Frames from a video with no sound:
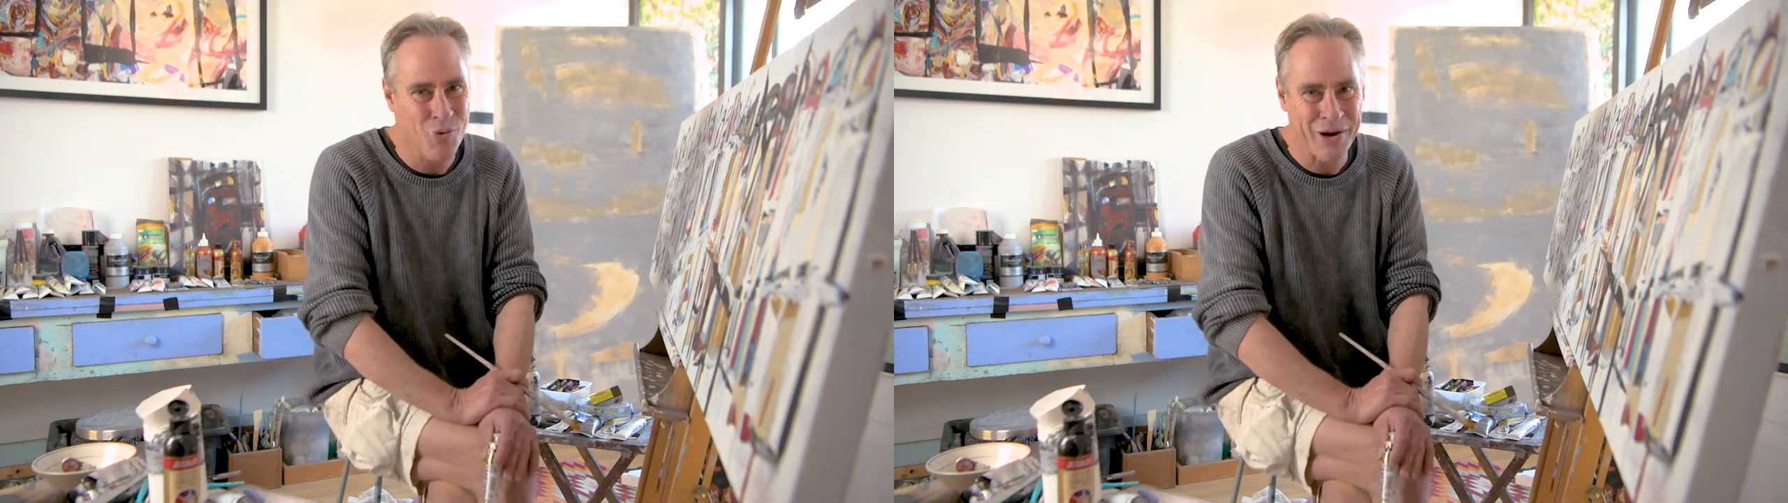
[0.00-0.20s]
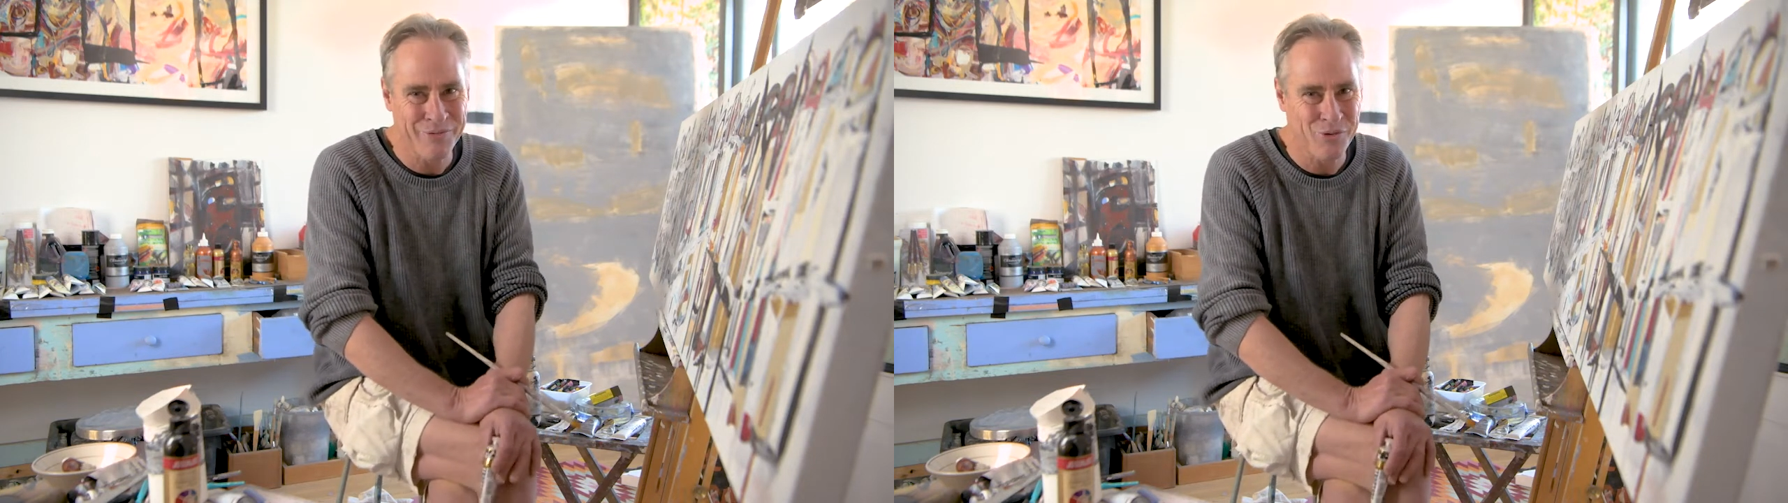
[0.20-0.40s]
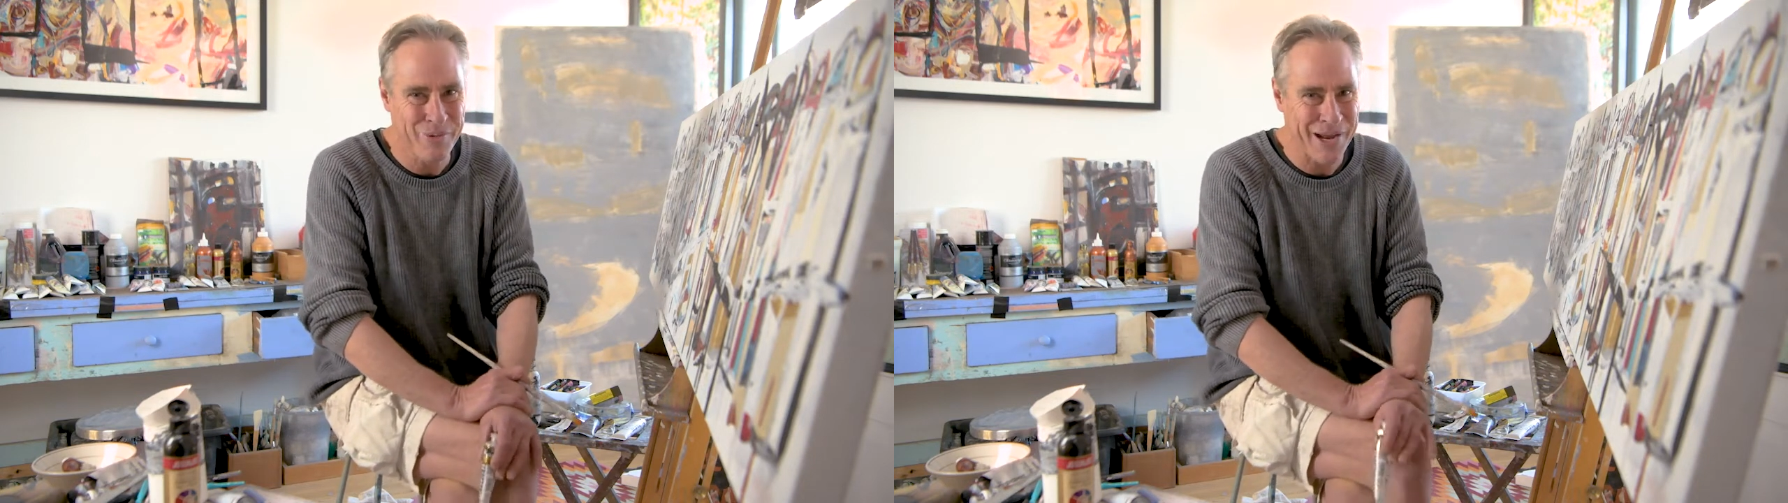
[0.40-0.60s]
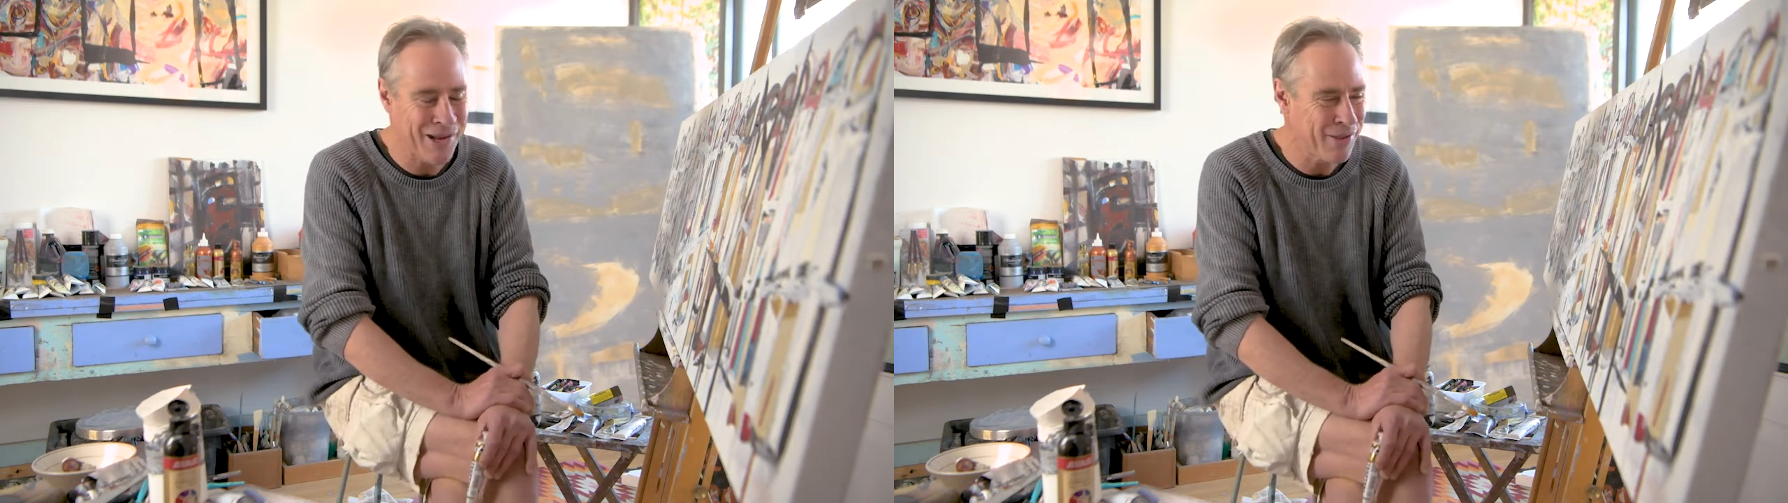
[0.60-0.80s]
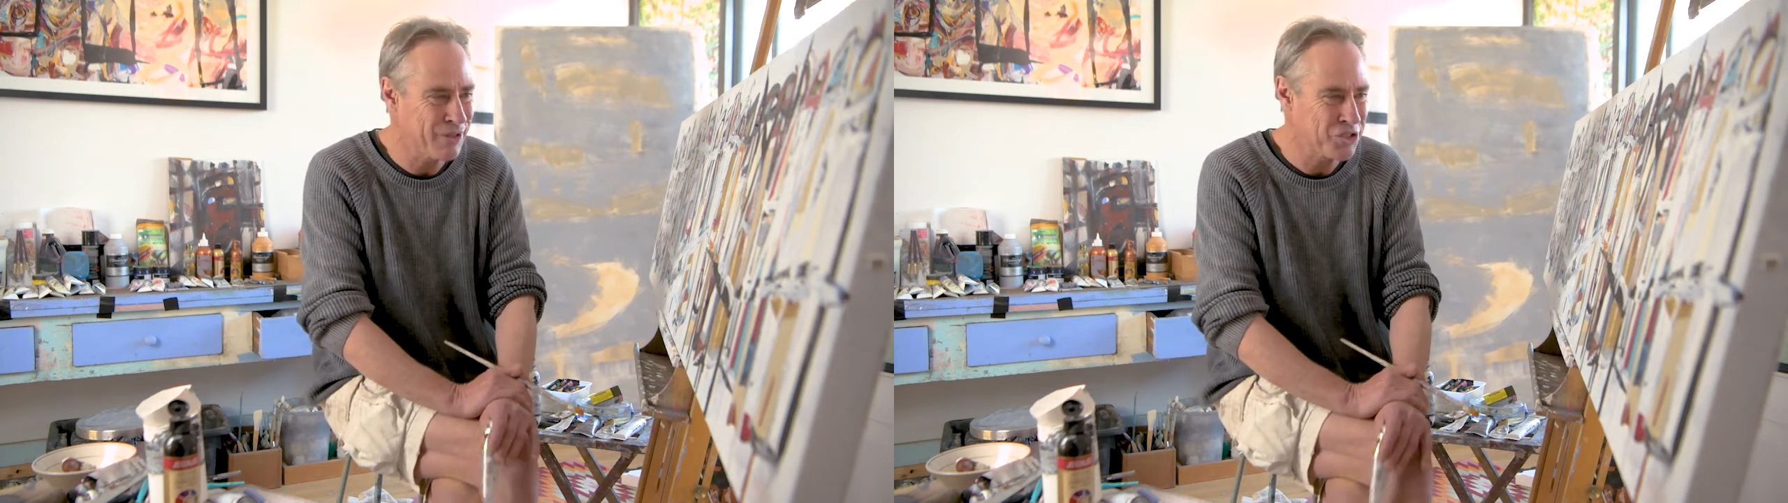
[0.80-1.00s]
wonderful
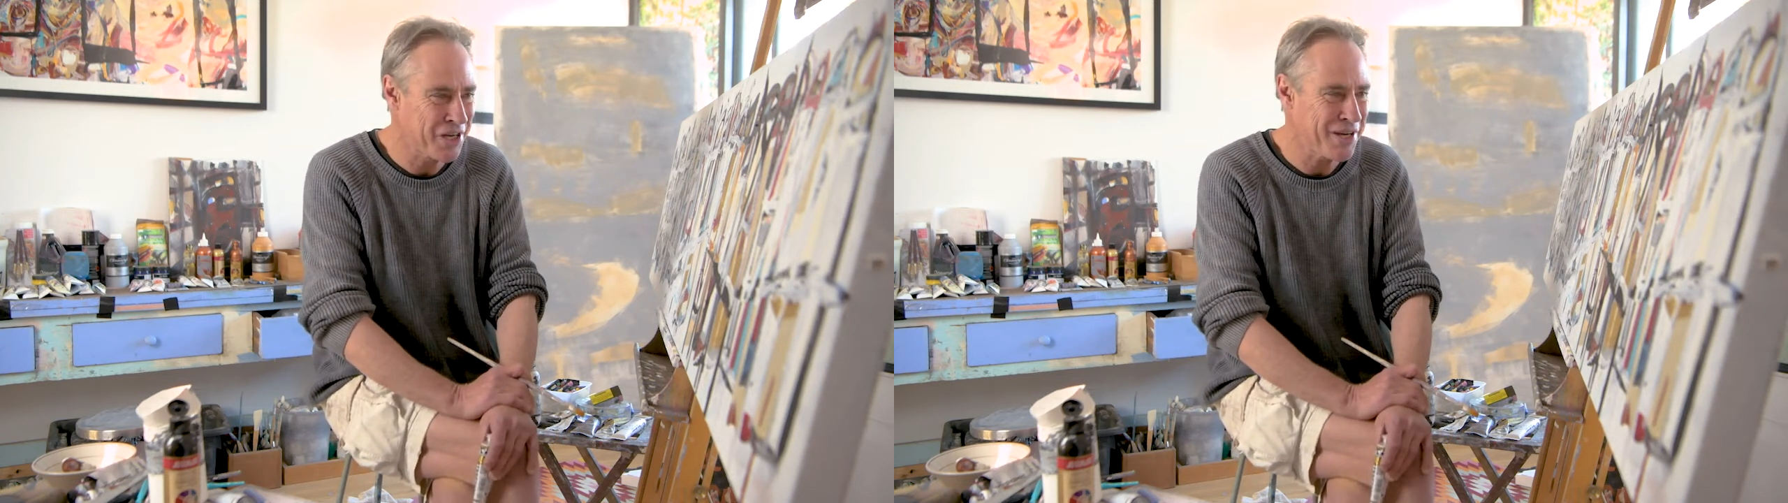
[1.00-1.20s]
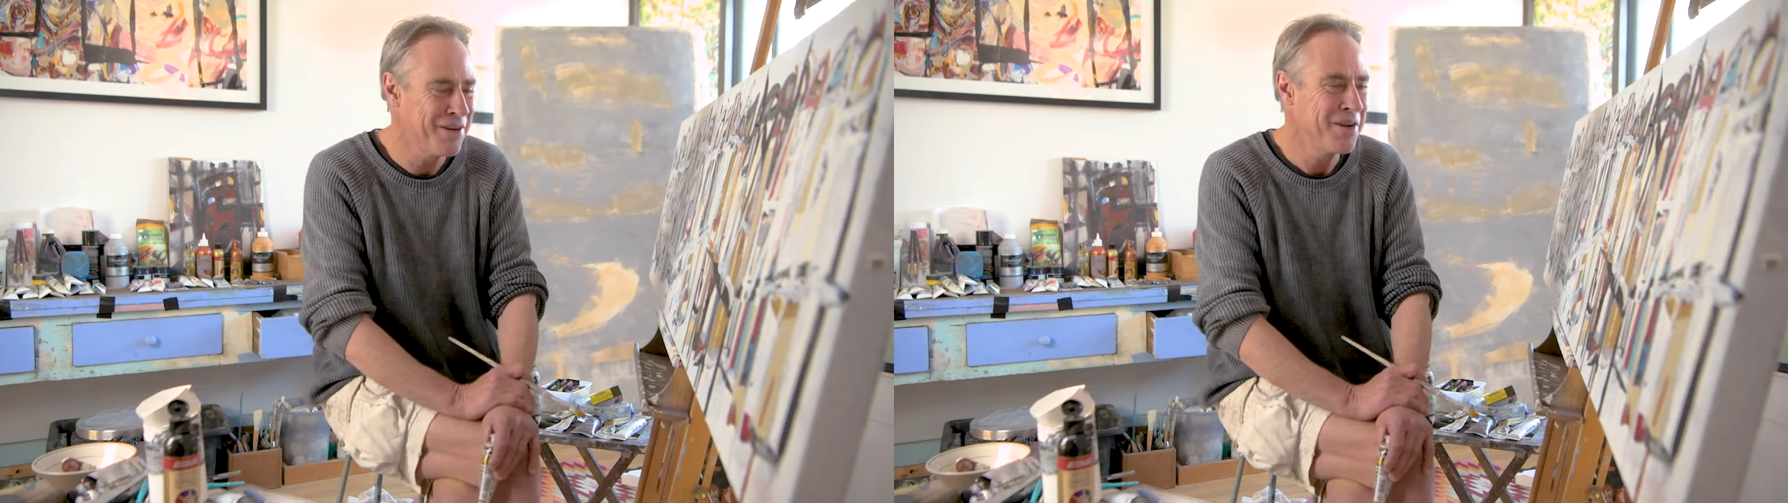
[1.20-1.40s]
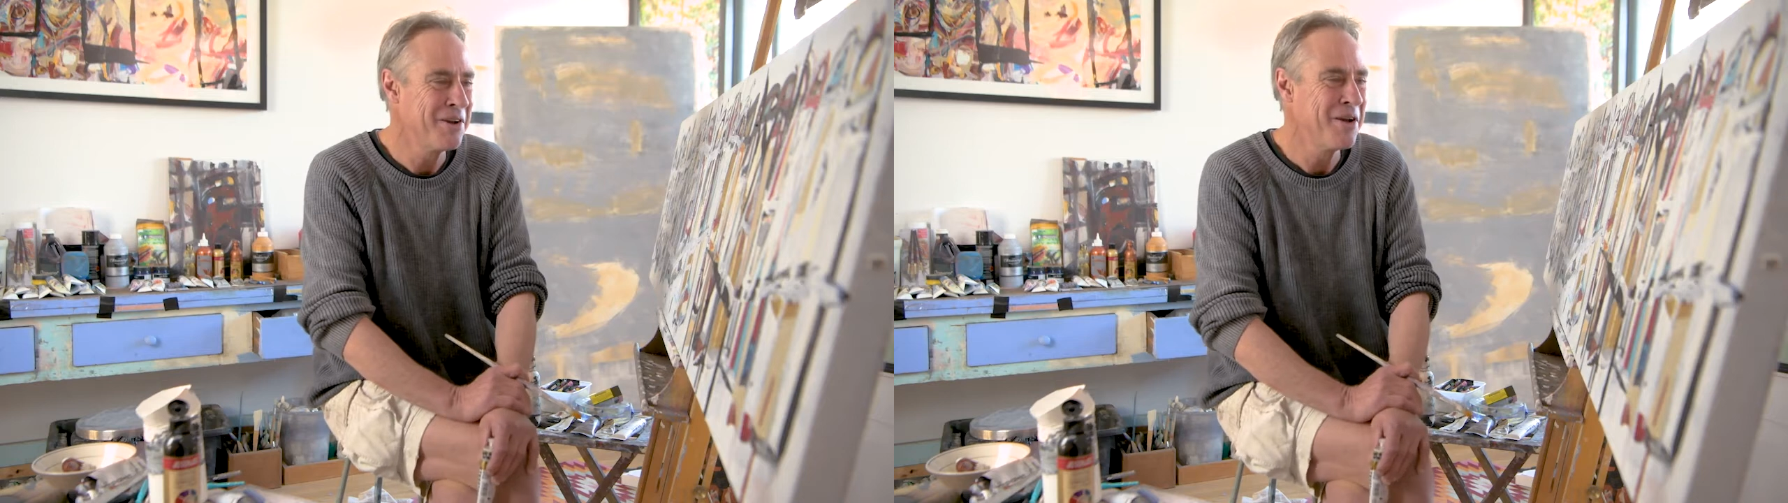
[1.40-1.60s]
painting in the shed,